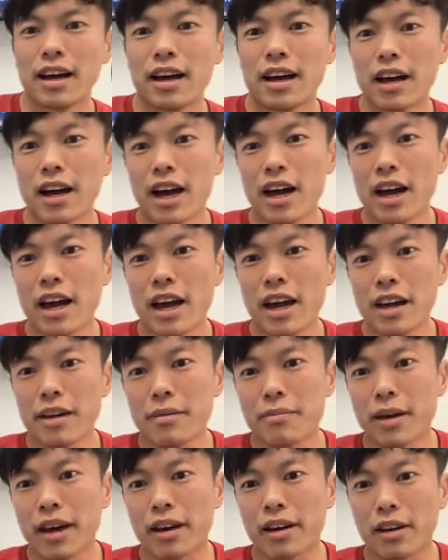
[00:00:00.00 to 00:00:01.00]
Hi,
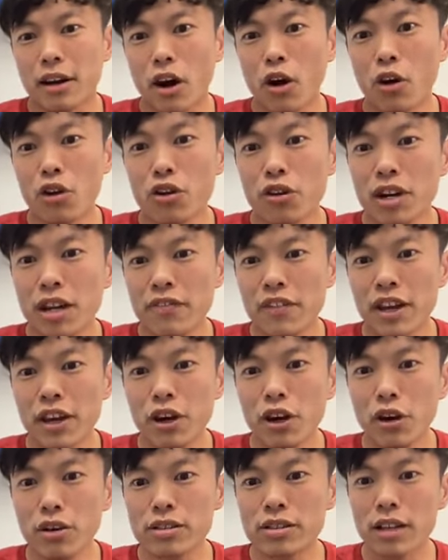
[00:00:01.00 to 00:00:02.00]
Mike. Oh, you live in
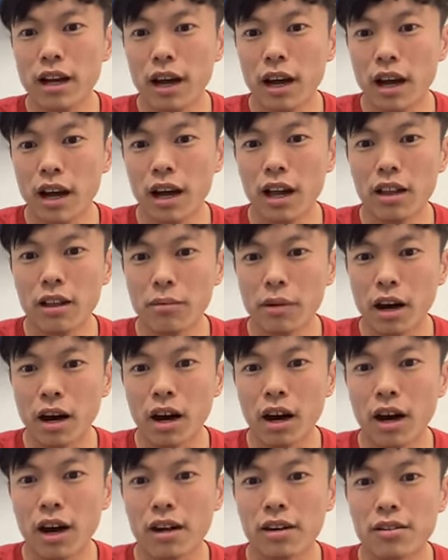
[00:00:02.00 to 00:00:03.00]
Houston. Oh my
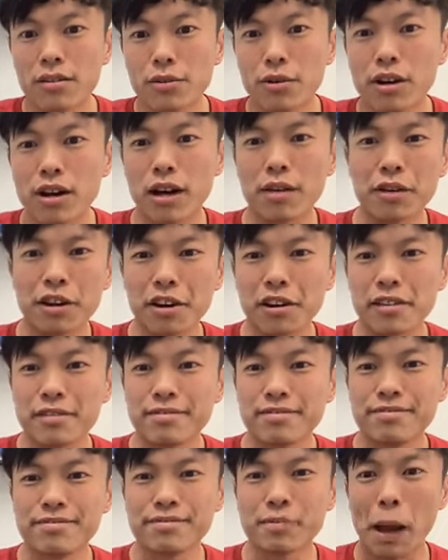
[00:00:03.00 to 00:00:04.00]
God. Welcome here.
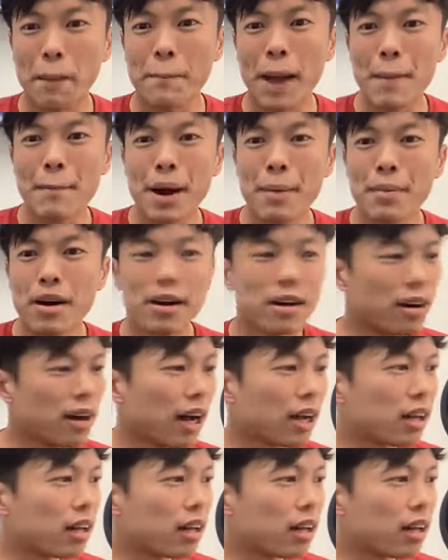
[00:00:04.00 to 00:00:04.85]
I